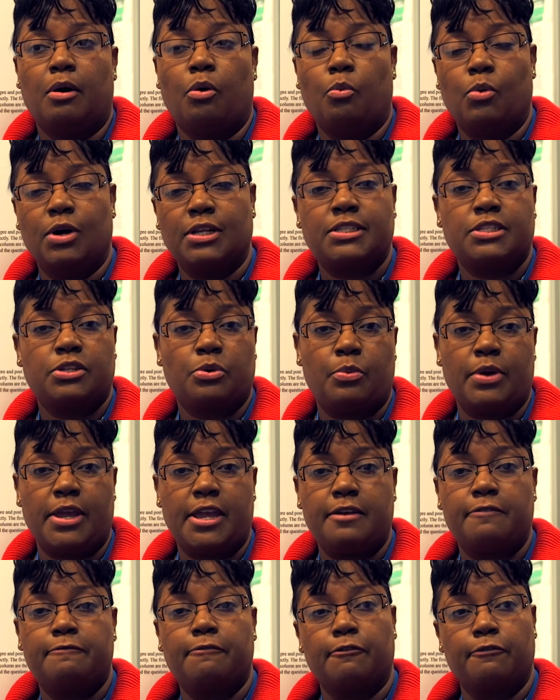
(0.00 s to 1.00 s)
once a
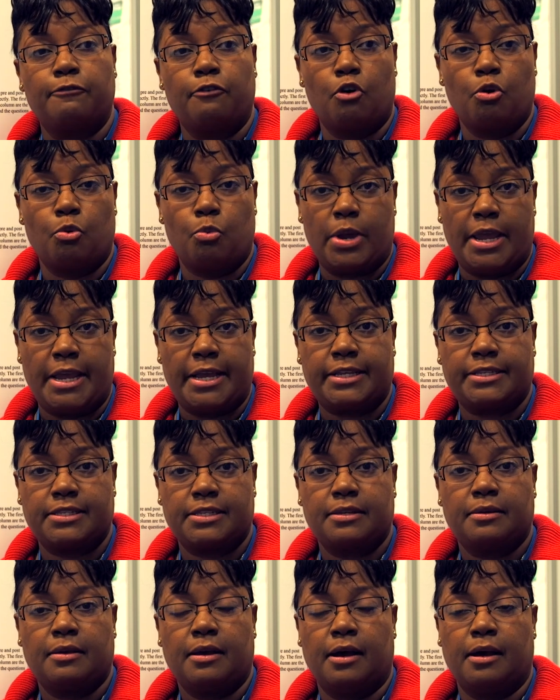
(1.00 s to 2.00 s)
week for 4
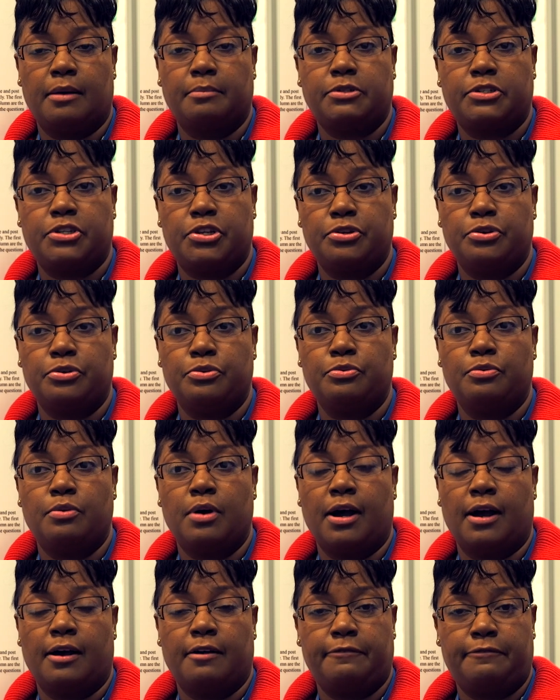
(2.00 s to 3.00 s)
weeks to
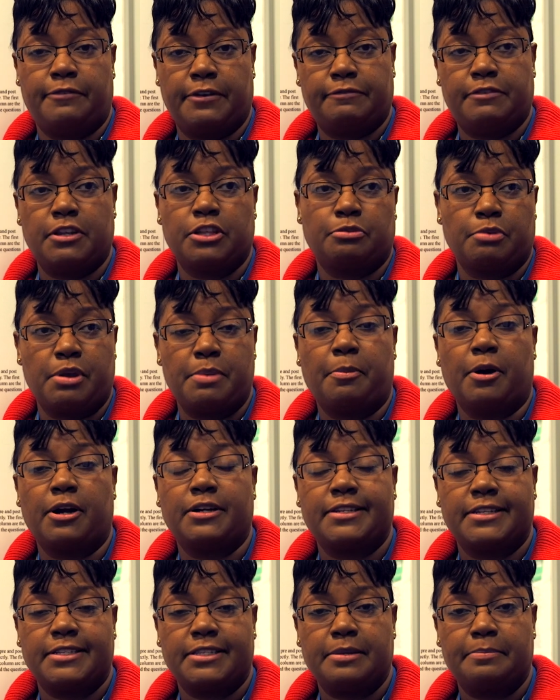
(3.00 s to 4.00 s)
53
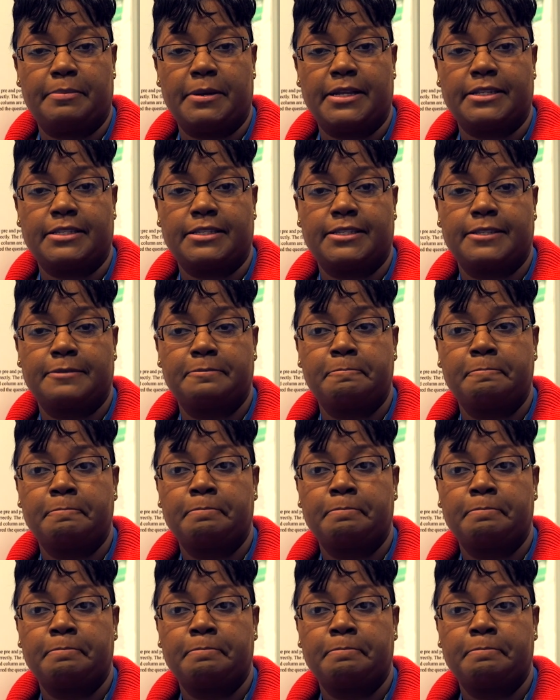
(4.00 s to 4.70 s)
participants.